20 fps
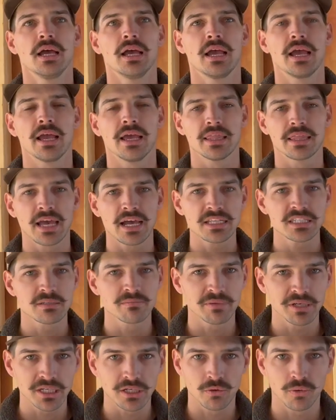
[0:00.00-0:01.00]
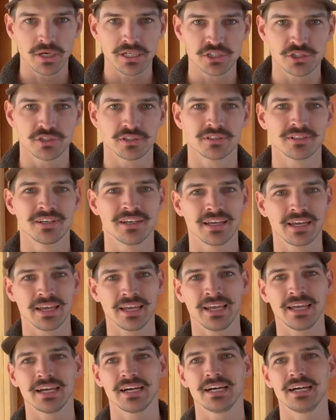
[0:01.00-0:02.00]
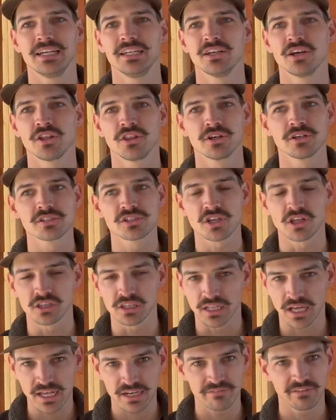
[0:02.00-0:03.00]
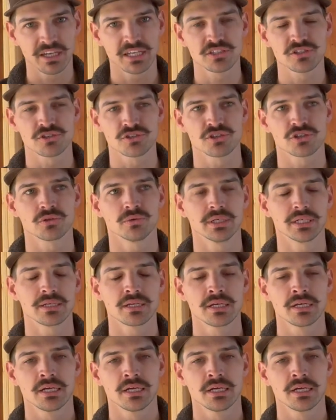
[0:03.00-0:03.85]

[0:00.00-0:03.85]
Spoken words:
And that's a big question, and there's a lot of answers to it.